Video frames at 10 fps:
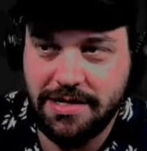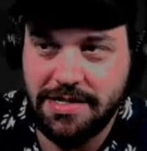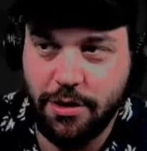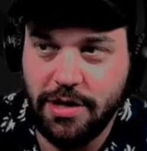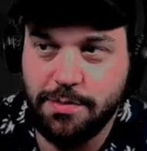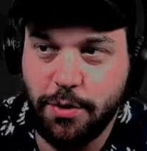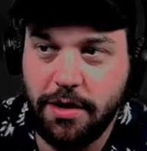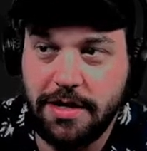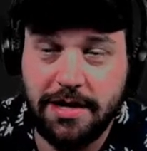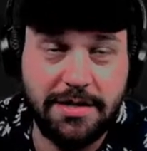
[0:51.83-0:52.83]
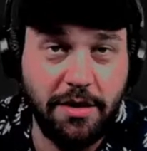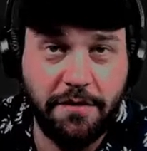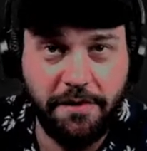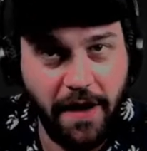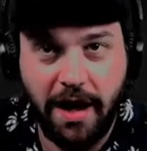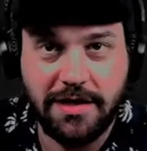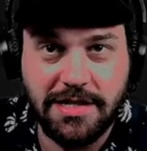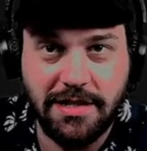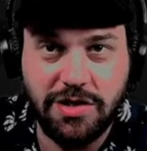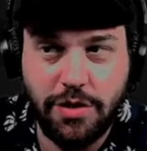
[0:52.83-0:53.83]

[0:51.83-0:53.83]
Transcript: series broadcast on Fox since